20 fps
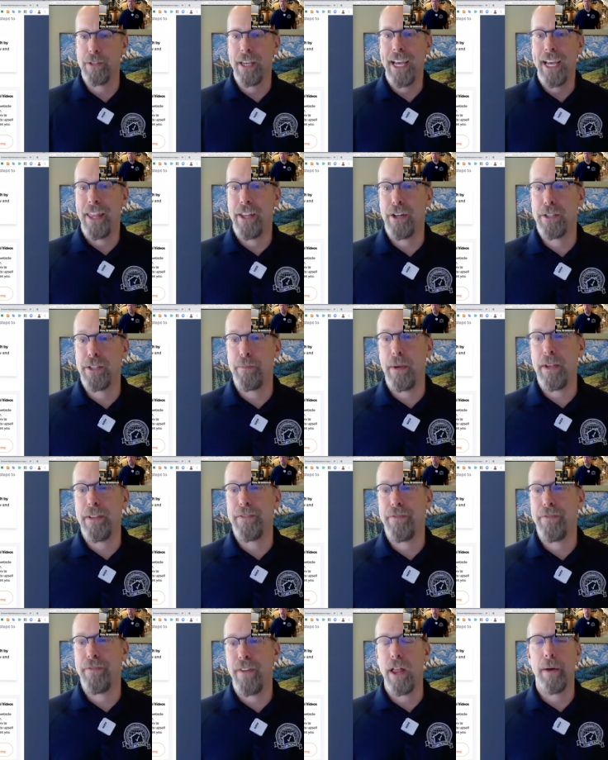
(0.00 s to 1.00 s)
and then there's
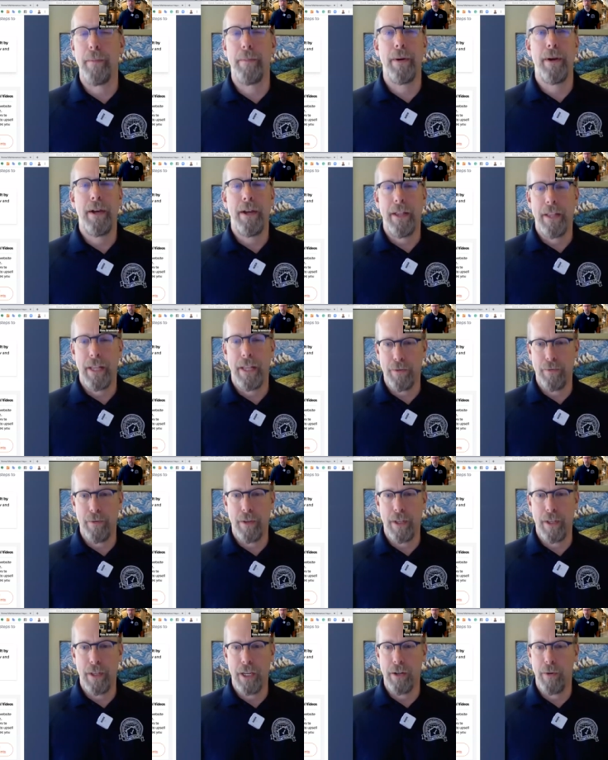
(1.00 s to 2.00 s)
BizVelop. That's a really
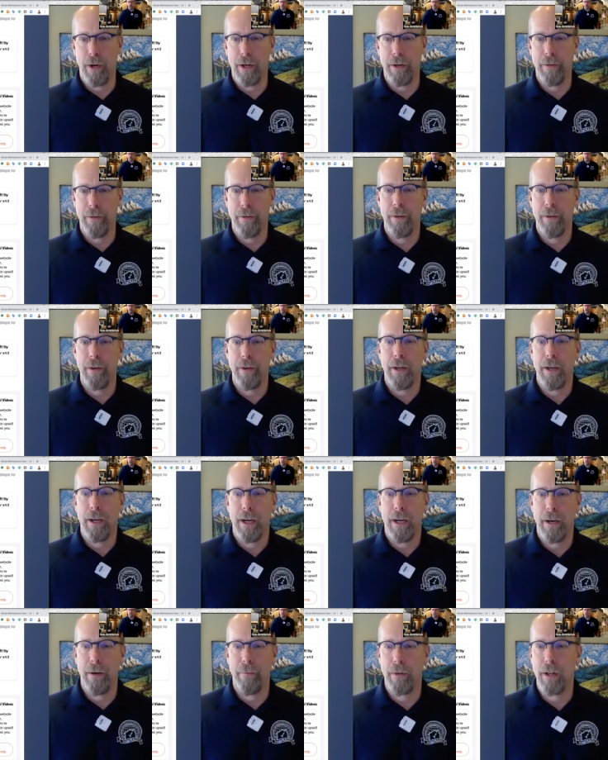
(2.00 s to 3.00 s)
good one
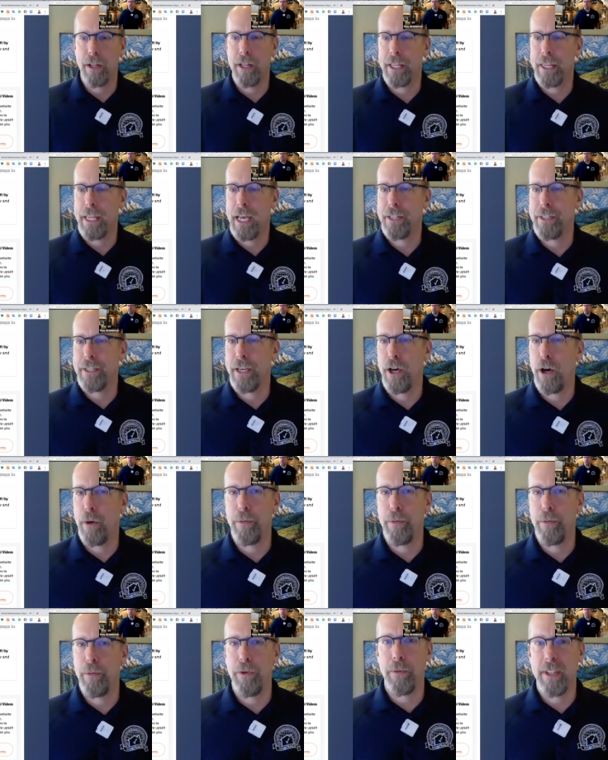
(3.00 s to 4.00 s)
um, click that to help
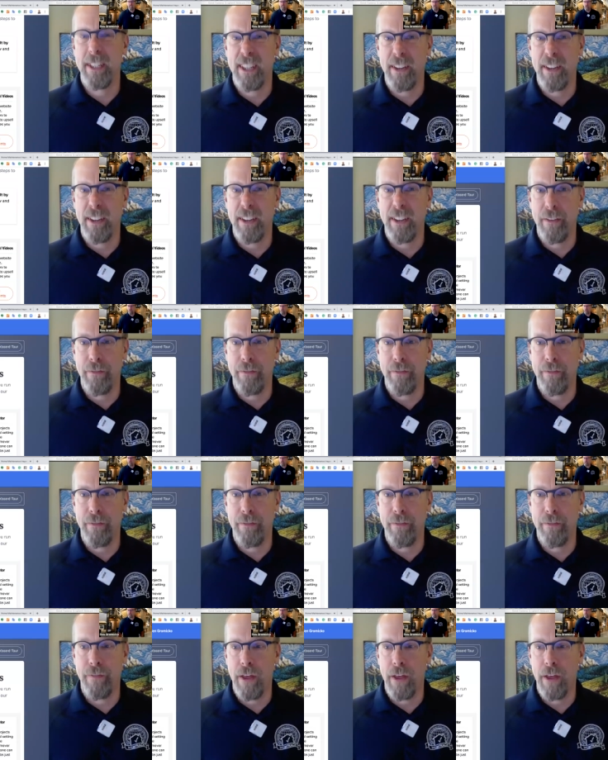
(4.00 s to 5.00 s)
you develop your
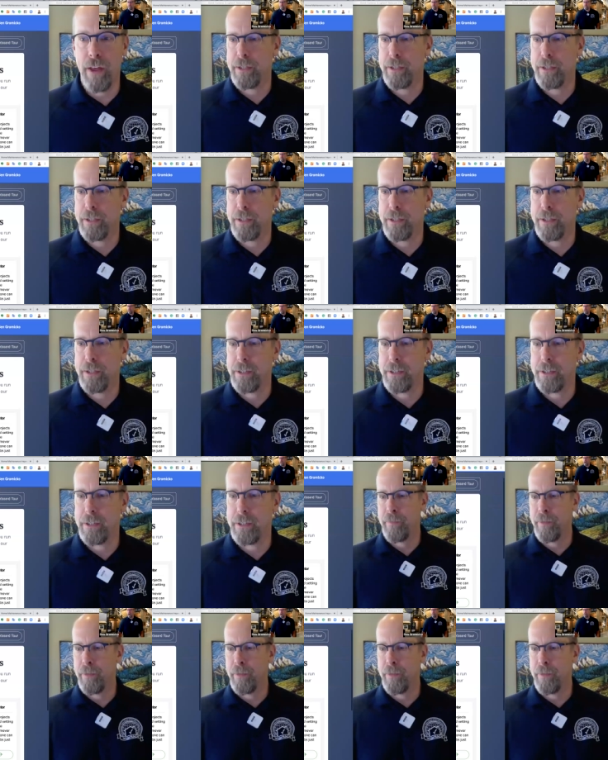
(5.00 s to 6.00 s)
business.
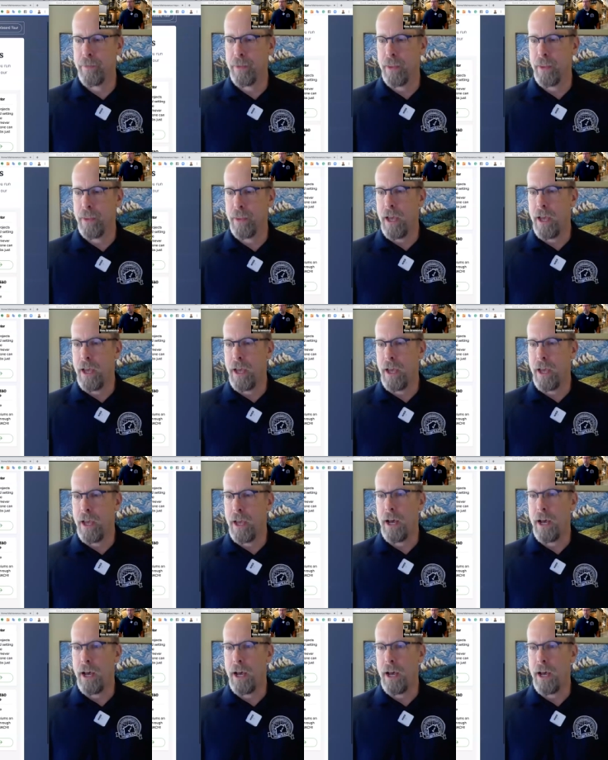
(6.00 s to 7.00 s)
Um, and there's the online
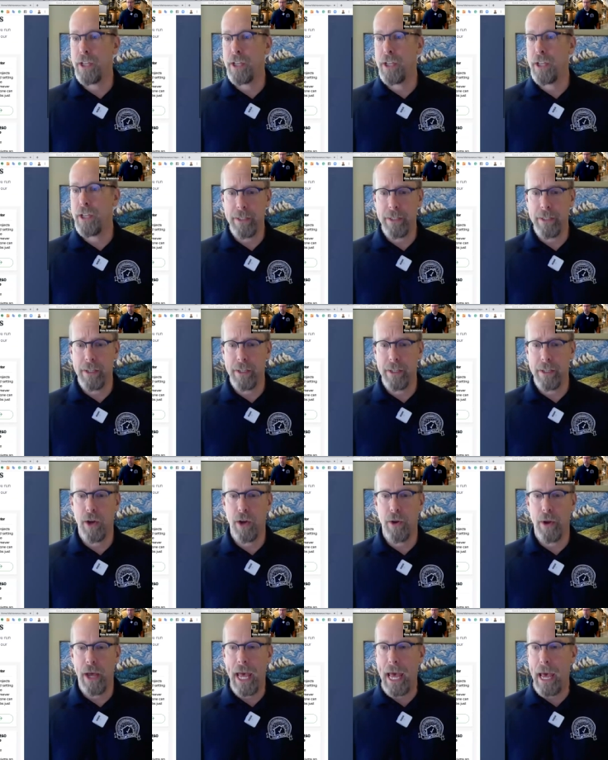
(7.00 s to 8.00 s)
agreement system. So you go
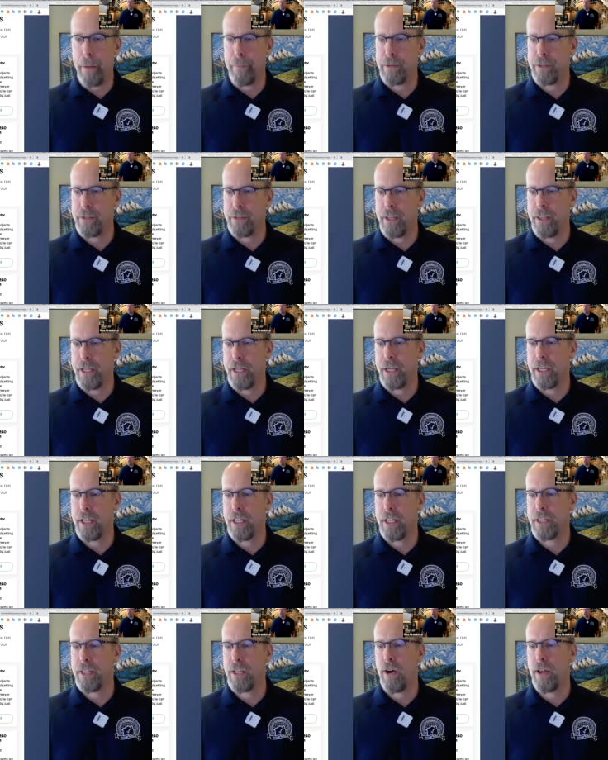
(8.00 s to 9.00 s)
to apps and then you click
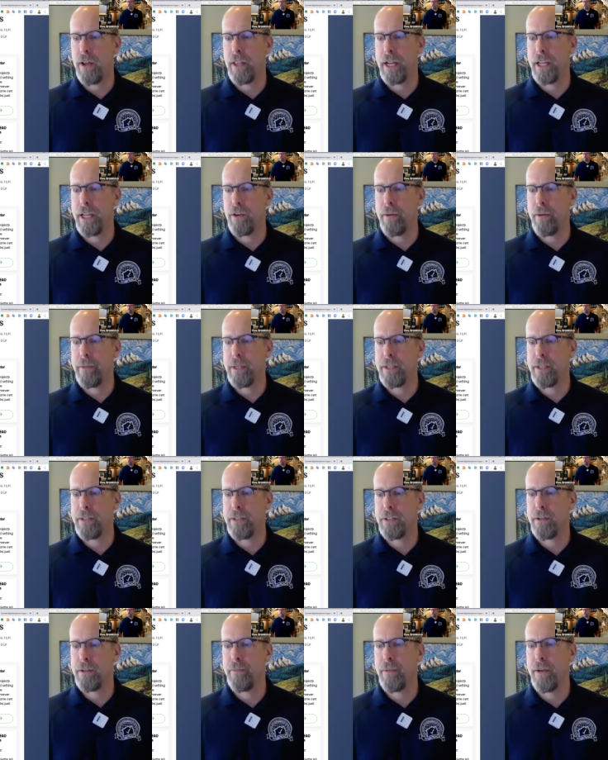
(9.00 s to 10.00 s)
the online agreement
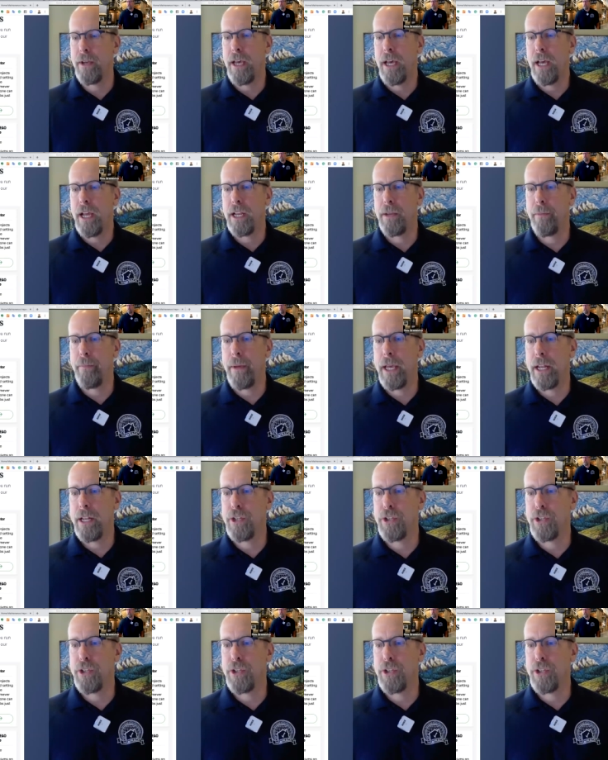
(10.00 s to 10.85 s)
system and you manage your